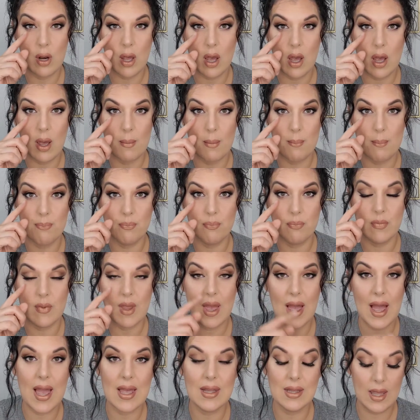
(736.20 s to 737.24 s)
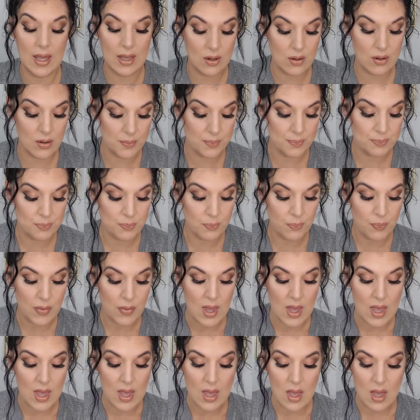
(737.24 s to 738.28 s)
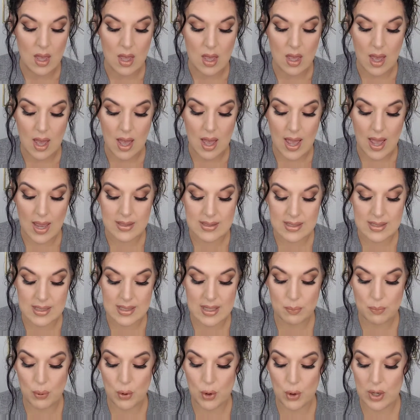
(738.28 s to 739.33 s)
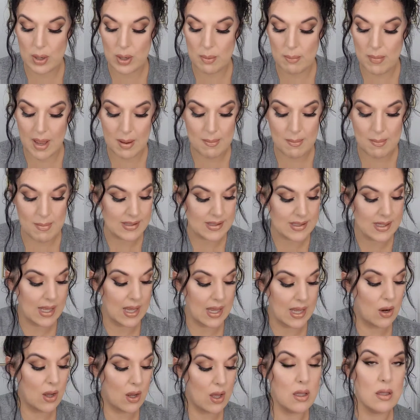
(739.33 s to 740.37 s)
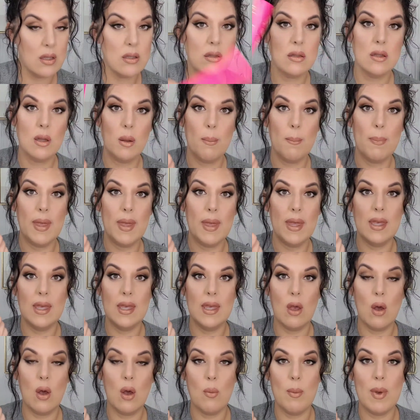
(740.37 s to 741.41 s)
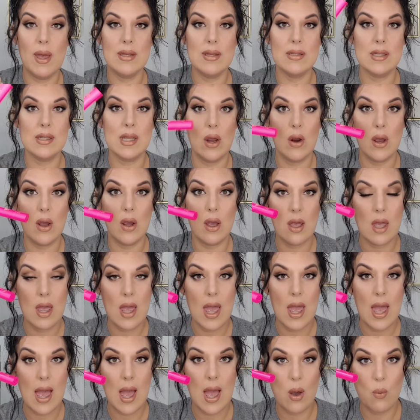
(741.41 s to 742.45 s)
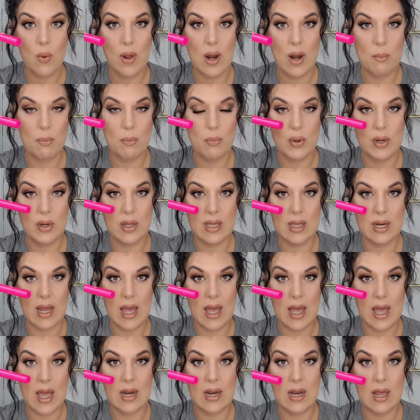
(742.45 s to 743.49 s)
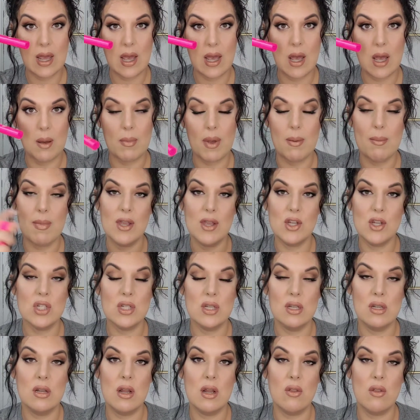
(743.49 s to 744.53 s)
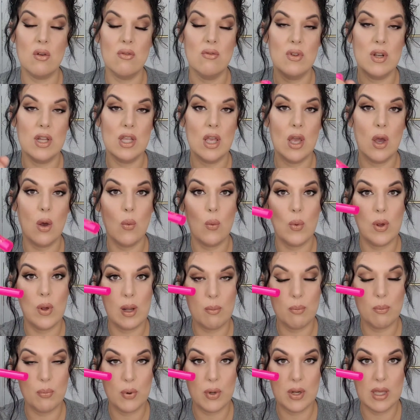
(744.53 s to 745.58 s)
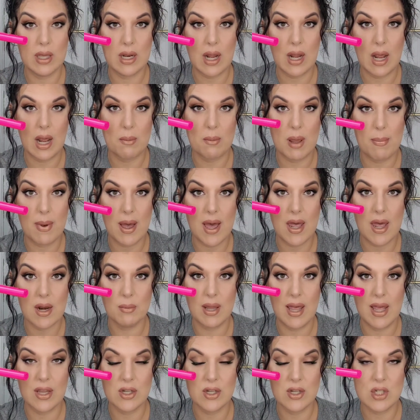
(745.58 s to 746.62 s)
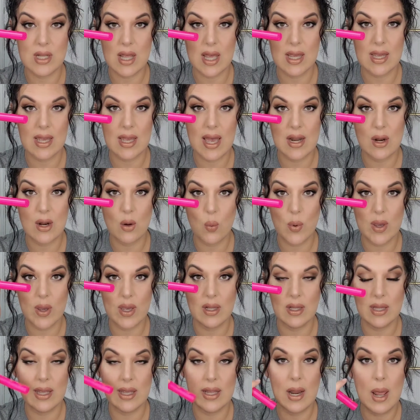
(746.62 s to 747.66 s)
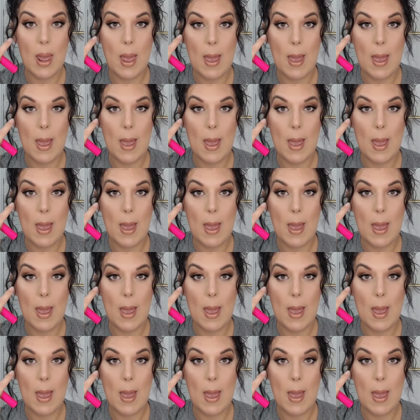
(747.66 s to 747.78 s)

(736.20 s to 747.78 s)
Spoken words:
eyeliner, I did put my mascara, the Big Ego mascara. How when I'm putting it on, I mentioned in another video, when I'm putting it on my bottom lashes, I kind of wiggle it,